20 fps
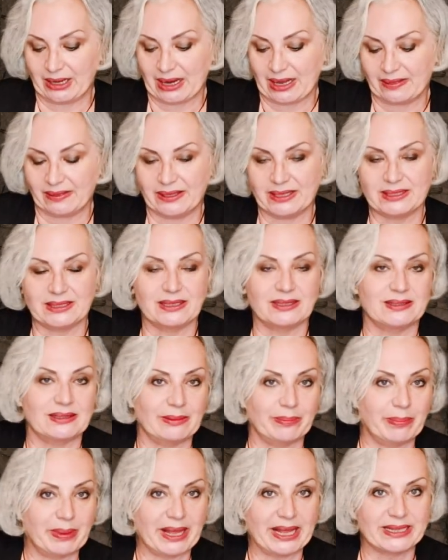and this is the
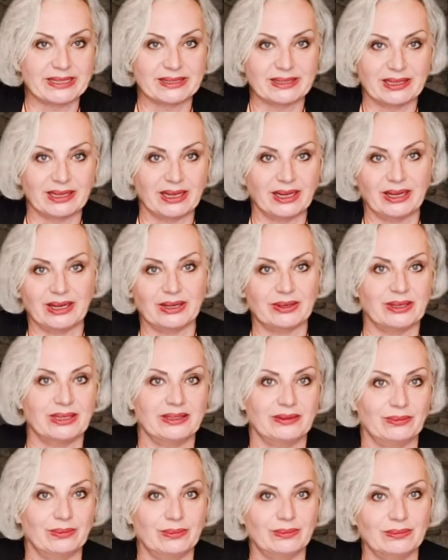past here
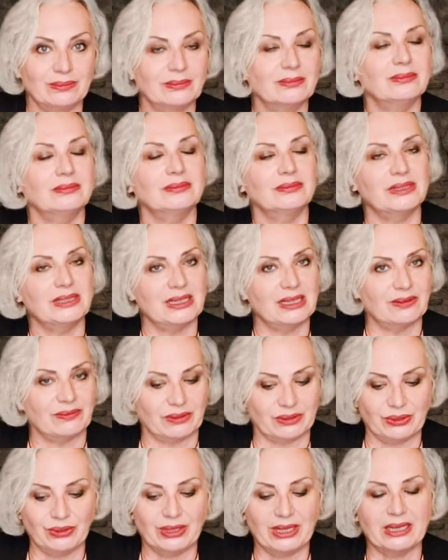and whatever,
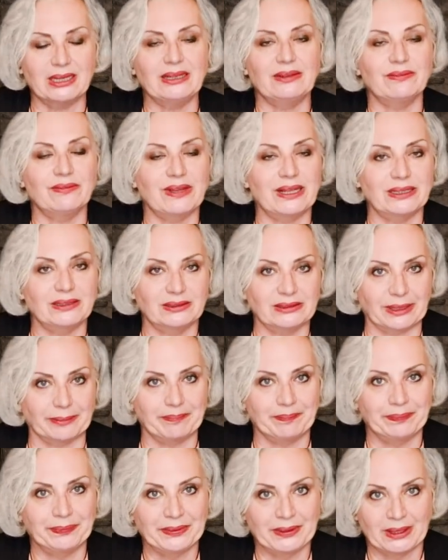you can invent them.